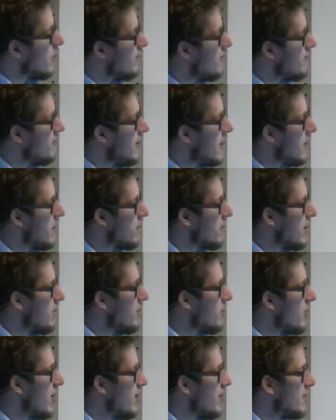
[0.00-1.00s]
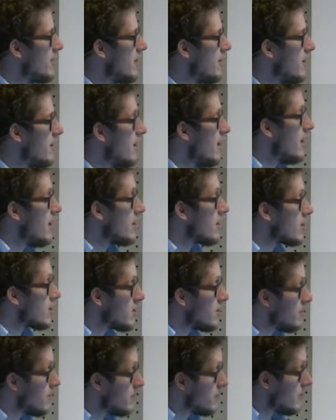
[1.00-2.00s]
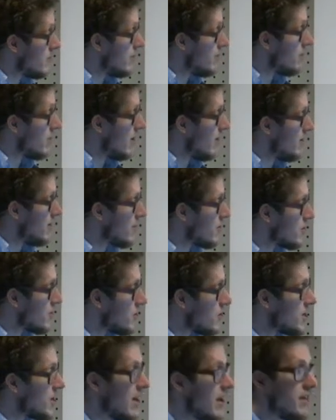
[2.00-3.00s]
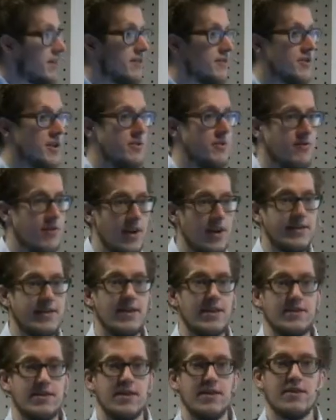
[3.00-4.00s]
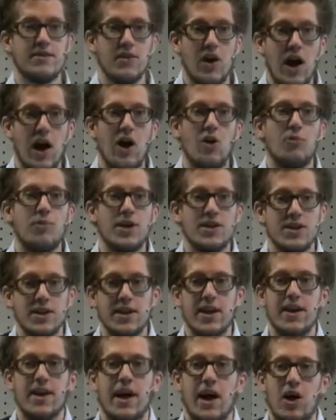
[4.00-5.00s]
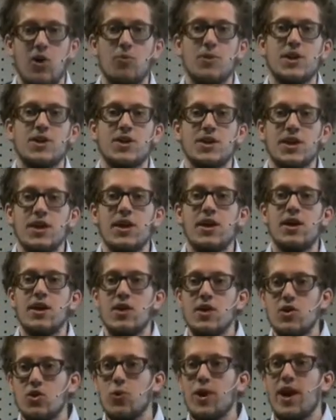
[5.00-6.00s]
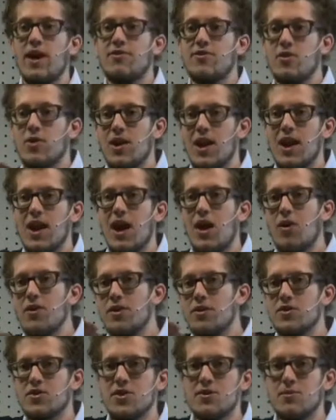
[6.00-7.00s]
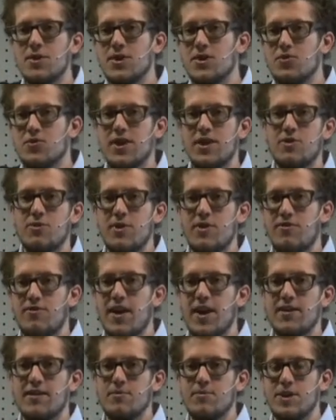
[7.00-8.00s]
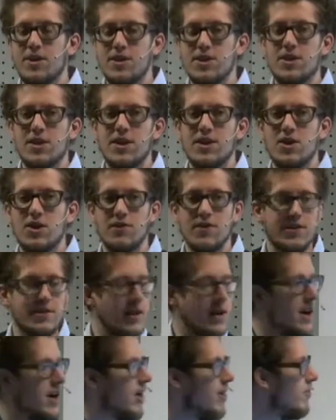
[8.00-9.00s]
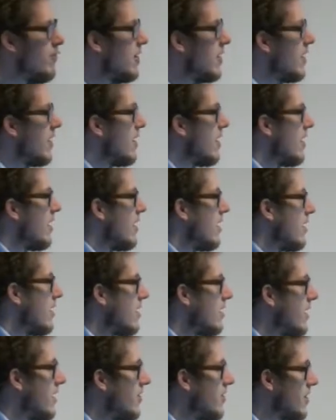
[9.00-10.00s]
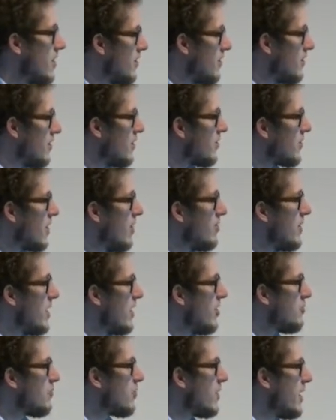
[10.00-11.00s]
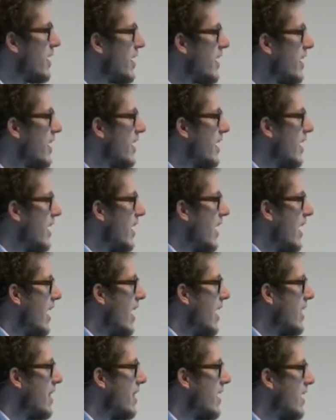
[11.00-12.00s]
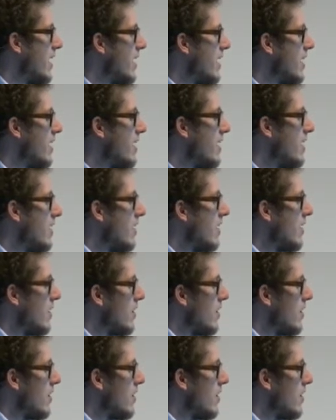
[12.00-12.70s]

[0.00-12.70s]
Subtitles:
fit three parameters. Crucially, this volatility. So how much do we have to allow the transmission rate to be flexible and change over time in order to describe the outbreak? And then